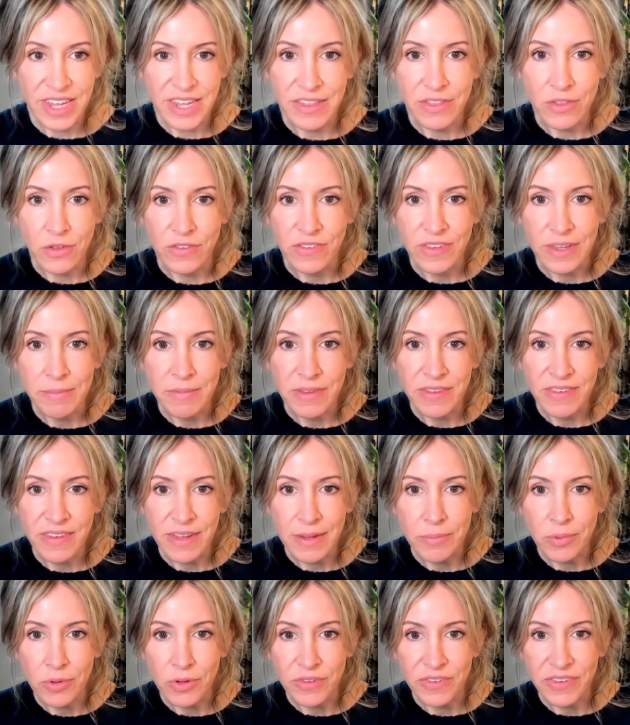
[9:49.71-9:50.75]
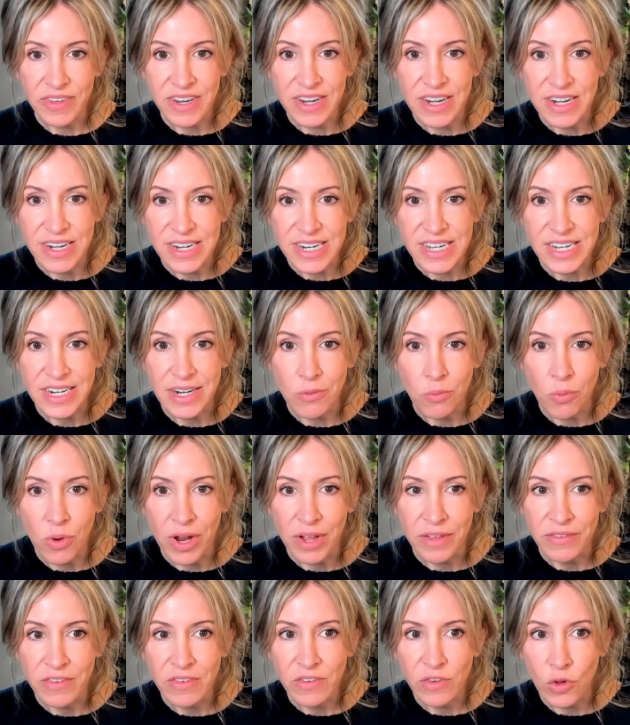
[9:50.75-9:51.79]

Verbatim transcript: in those semen samples. And indeed it was.